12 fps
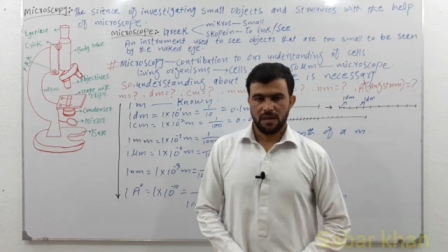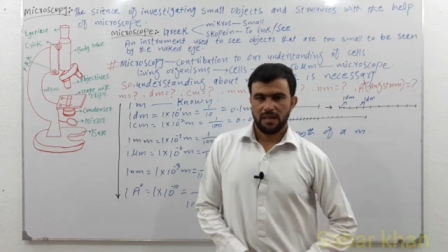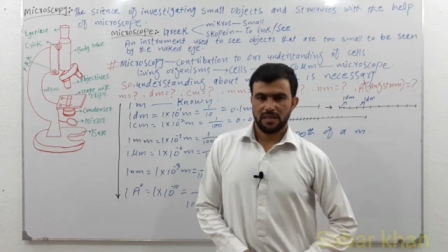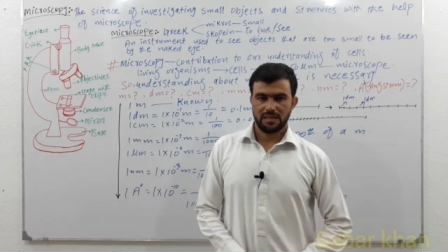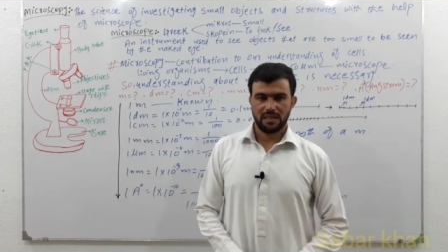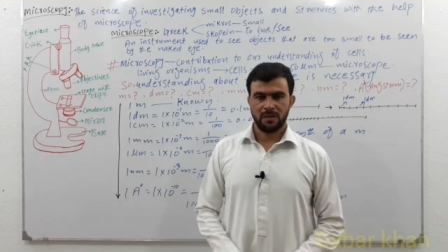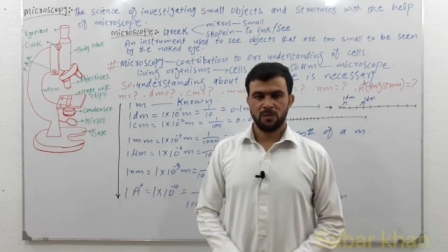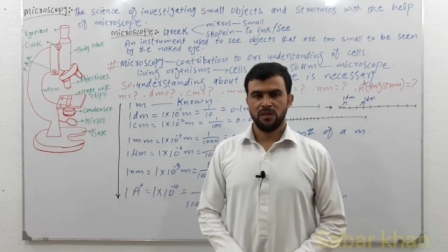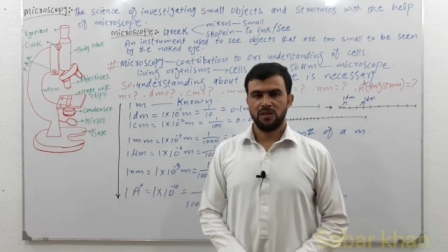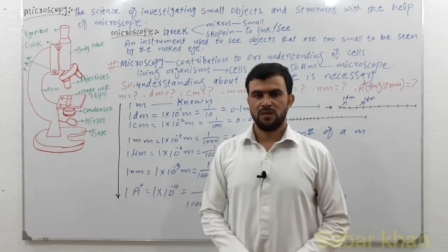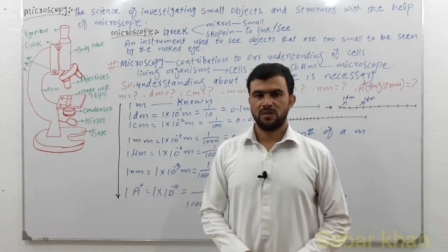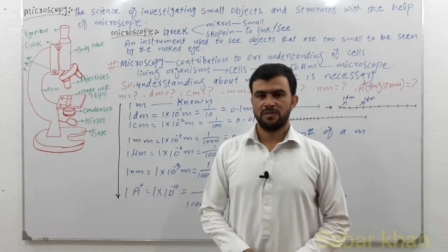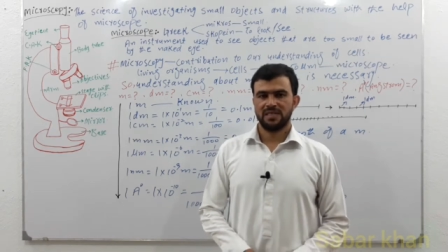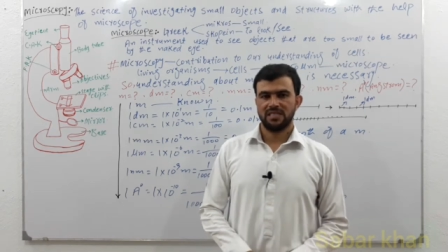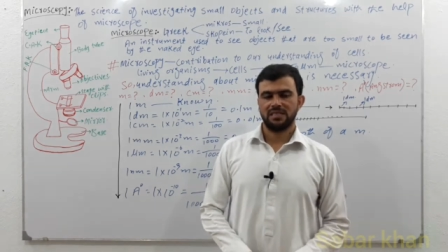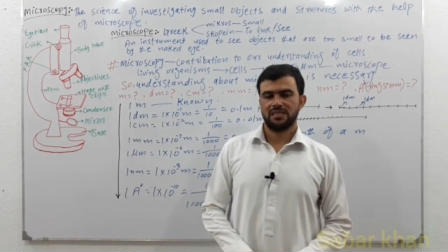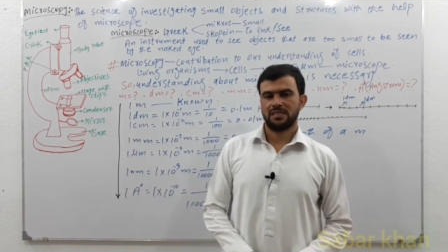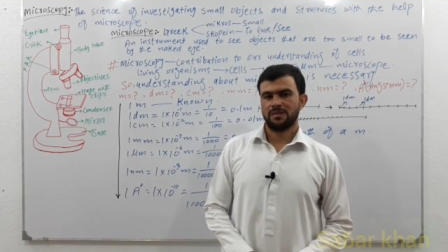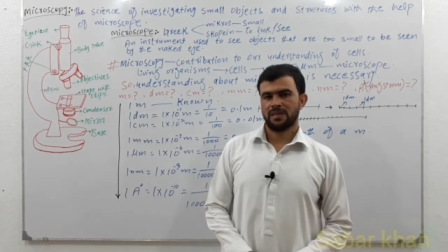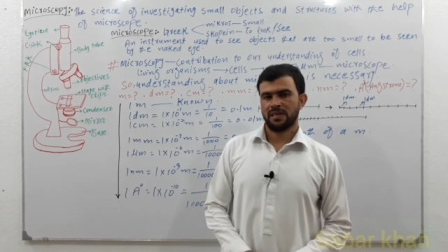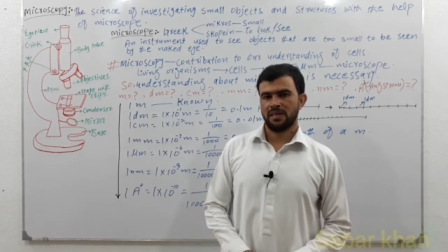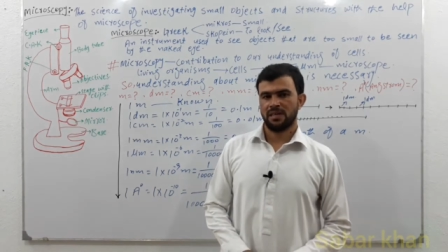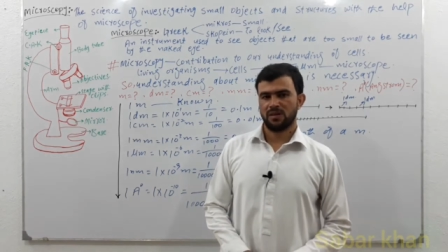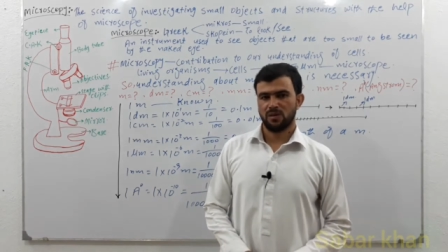Assalamu alaikum this is
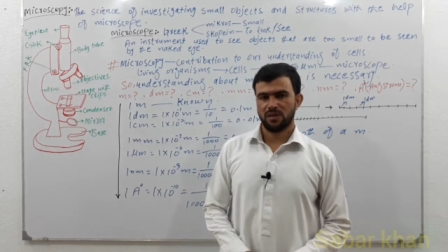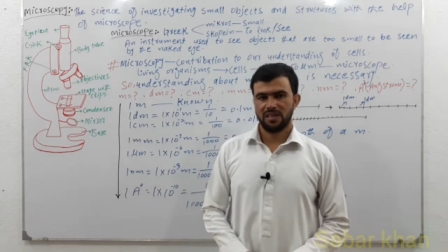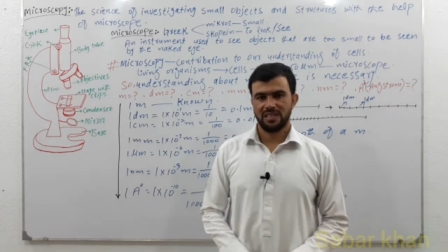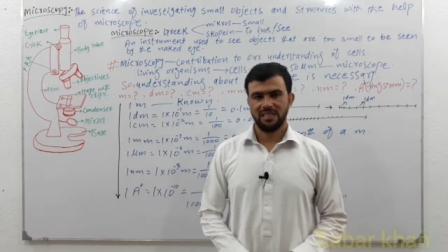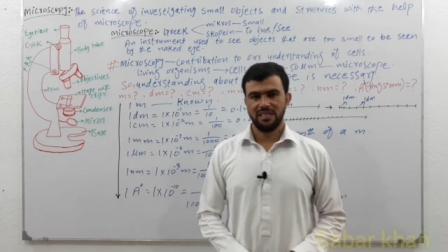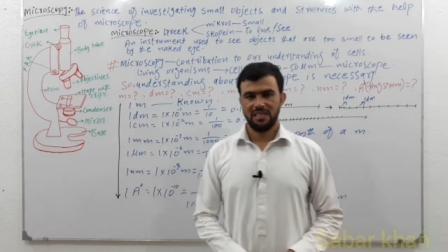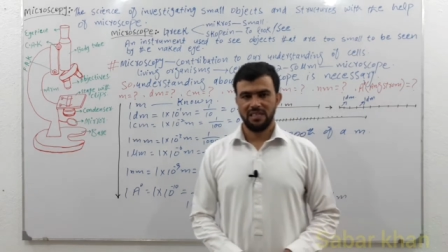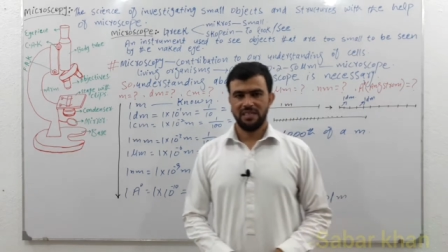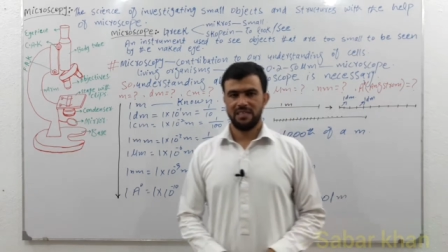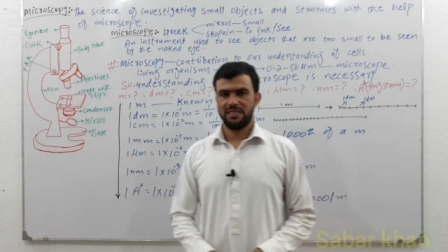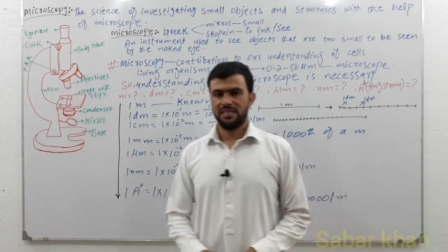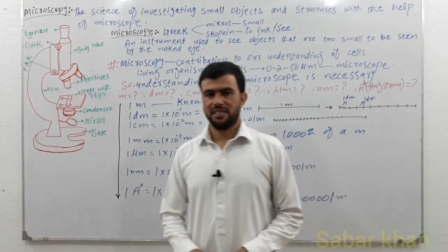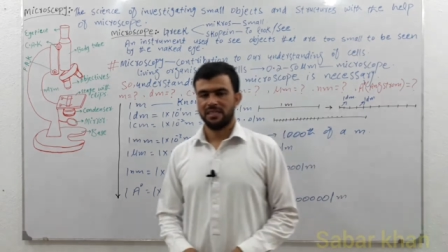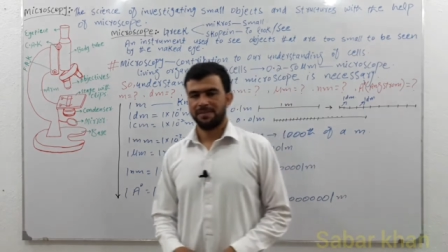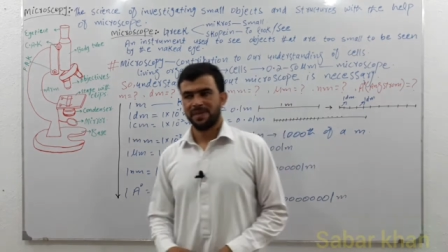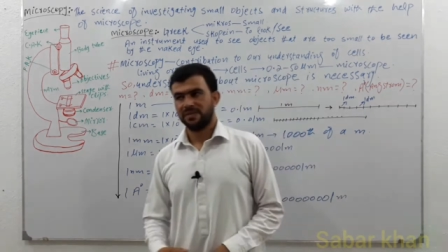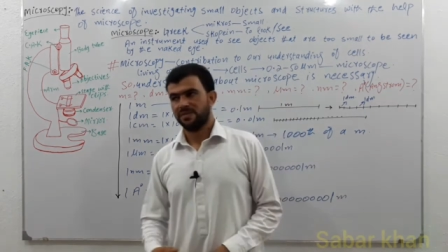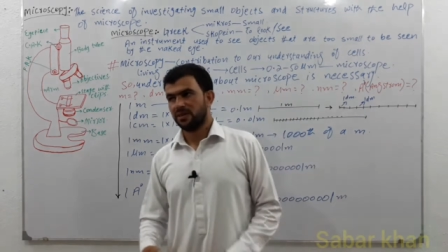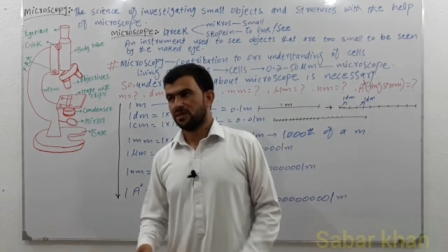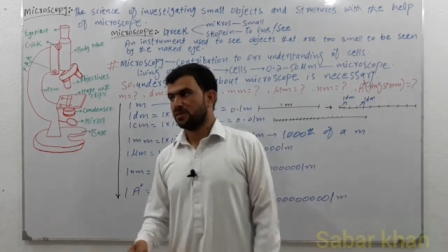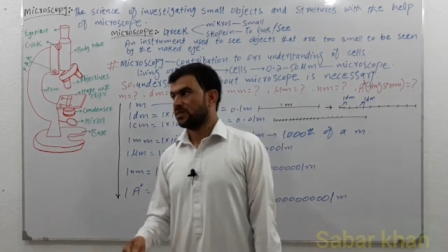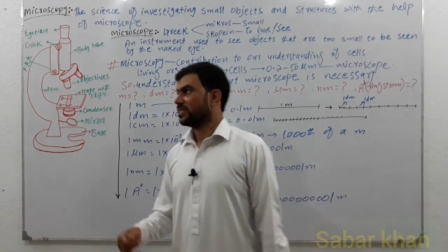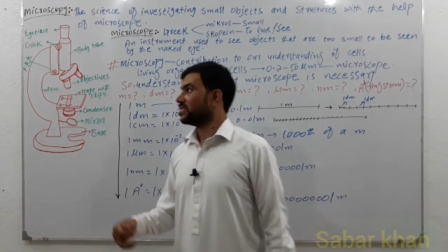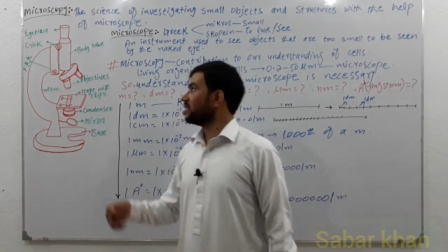Khan Roghani and the topic for
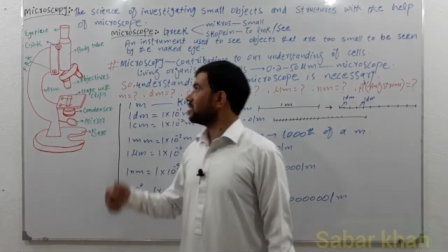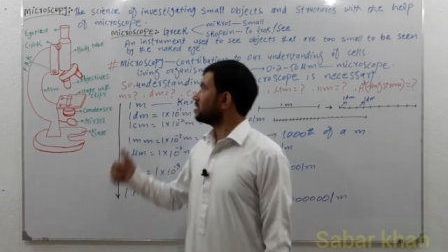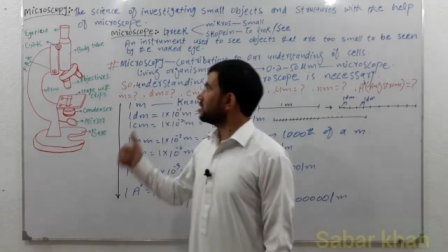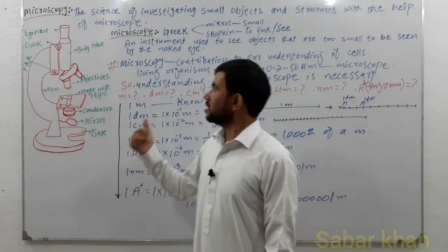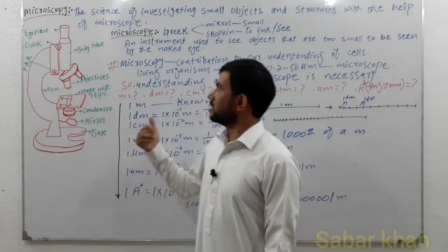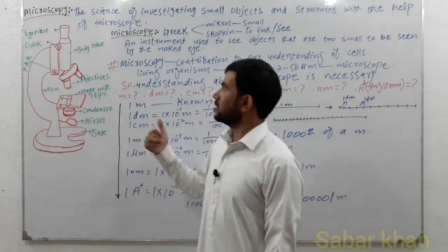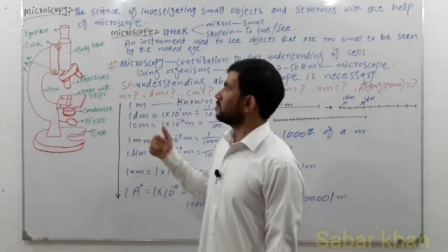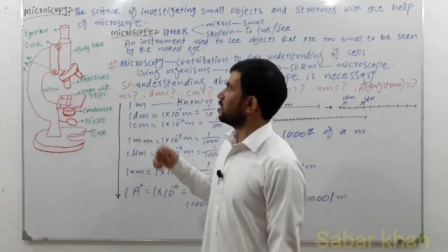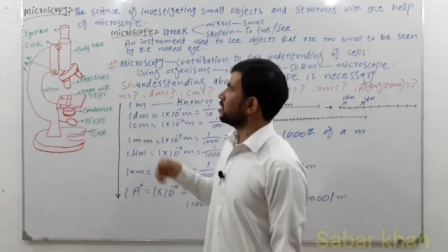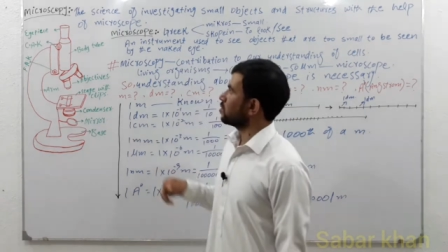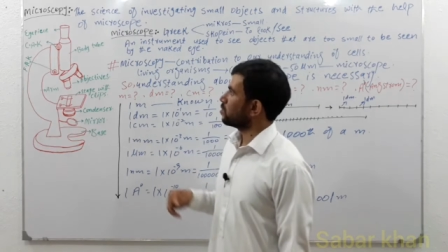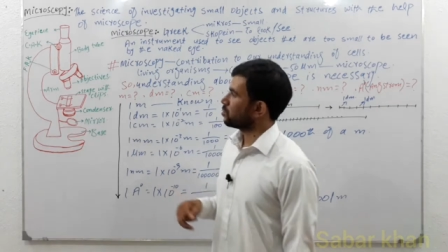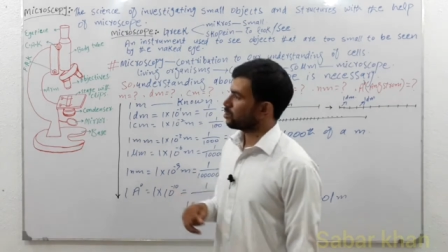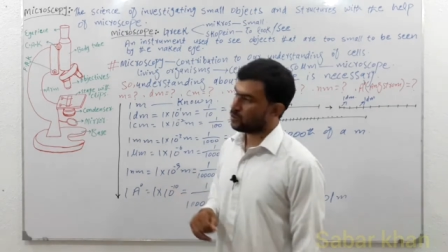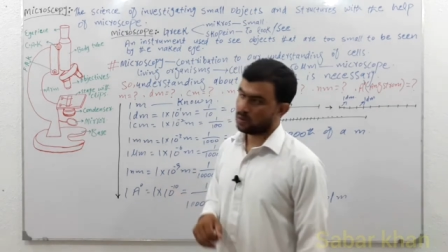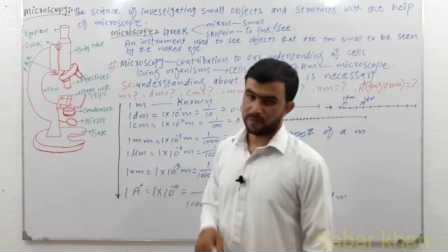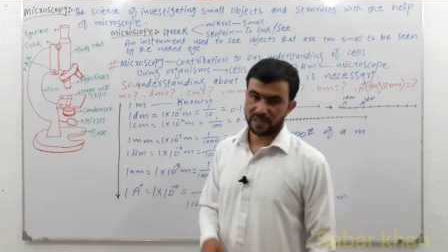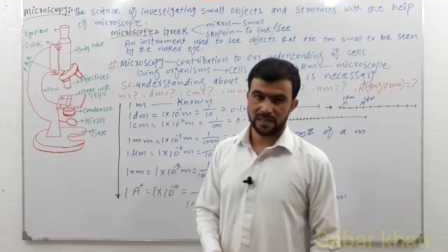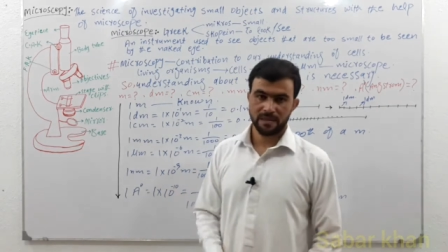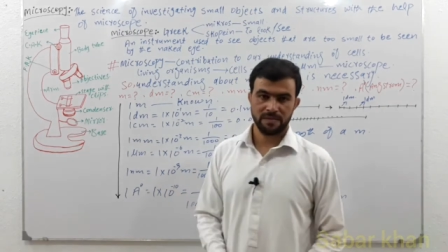today's lecture is microscopy.